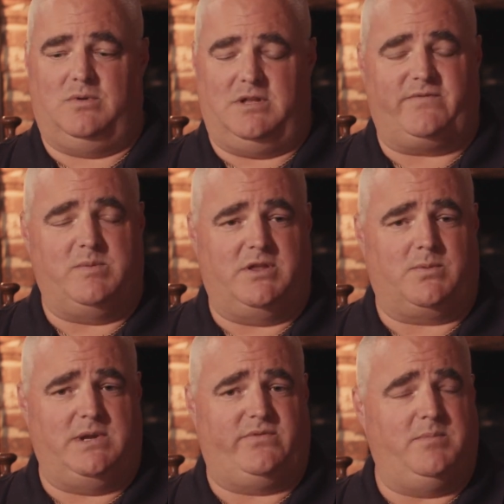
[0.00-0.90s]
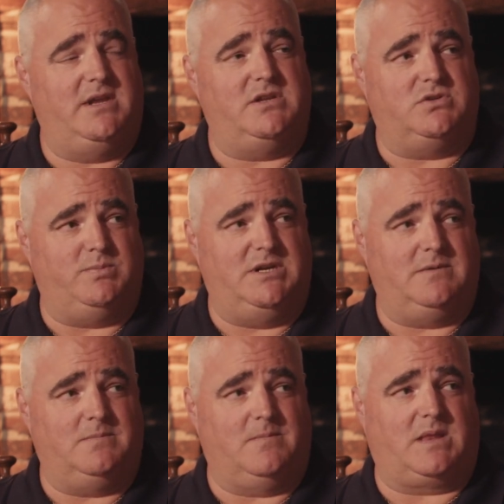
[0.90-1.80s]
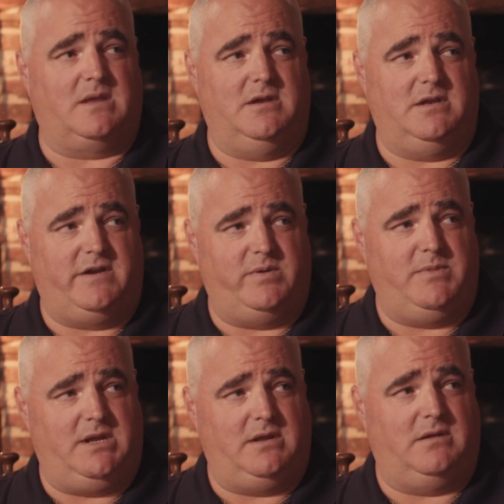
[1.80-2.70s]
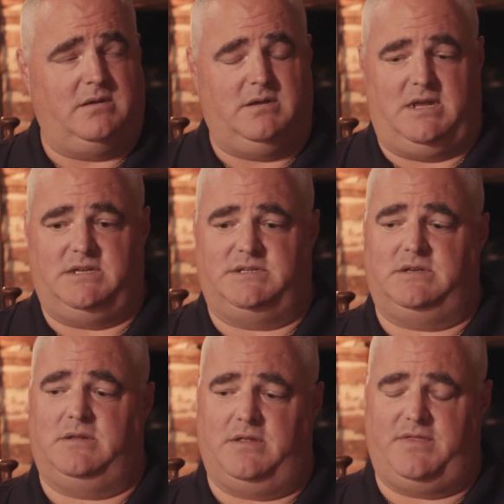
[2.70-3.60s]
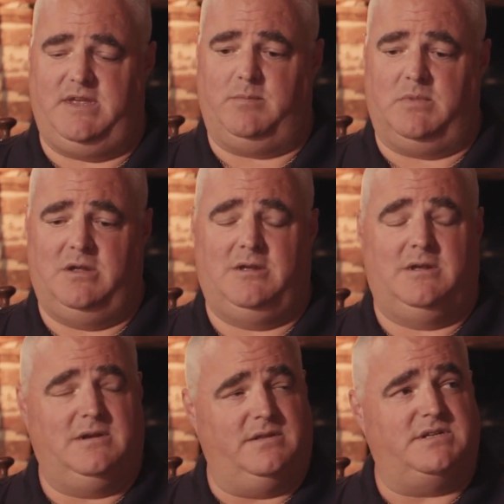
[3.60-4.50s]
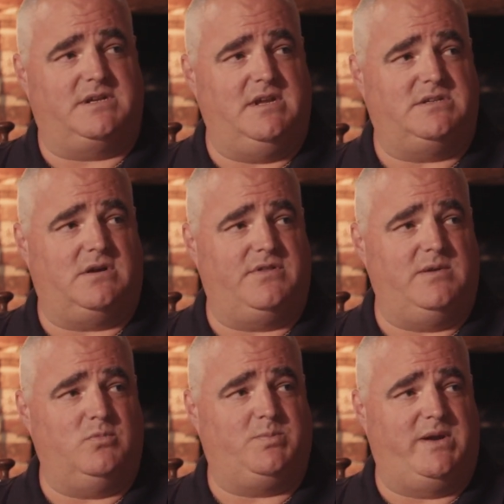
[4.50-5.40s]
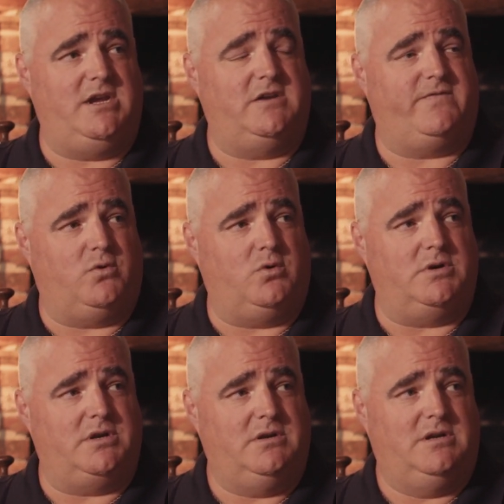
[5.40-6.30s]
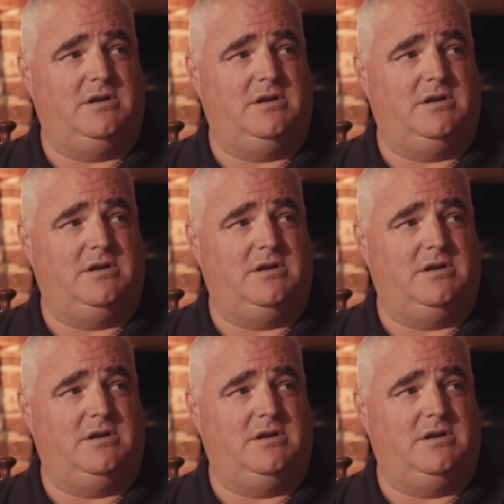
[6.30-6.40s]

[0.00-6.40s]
Well, every month we have a managers meeting, and every meeting has a theme. In this case, our theme was paying it forward.